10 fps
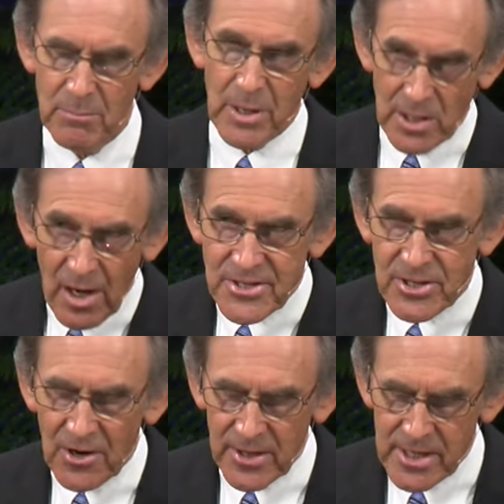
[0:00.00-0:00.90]
But God
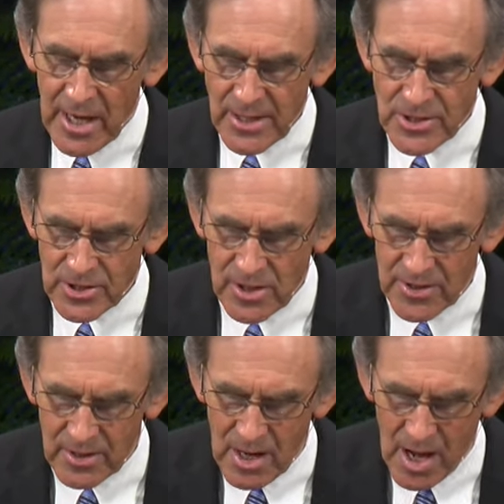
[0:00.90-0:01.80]
saw the danger
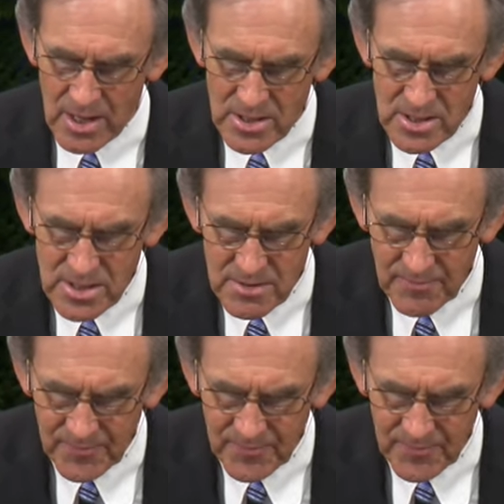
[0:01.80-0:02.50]
nonetheless.